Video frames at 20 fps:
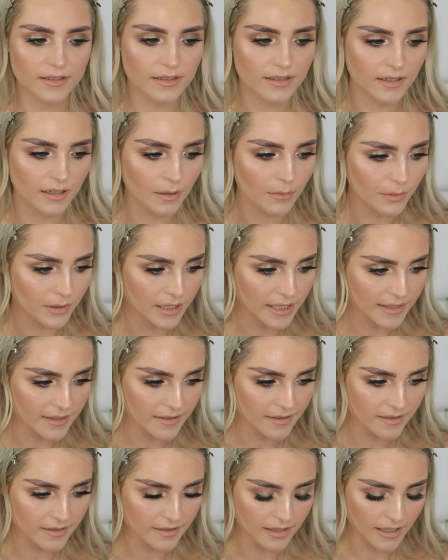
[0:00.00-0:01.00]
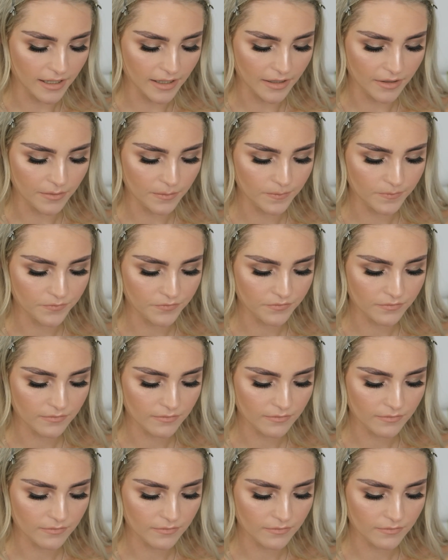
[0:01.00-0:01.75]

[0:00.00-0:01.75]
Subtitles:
Celebrity Skin.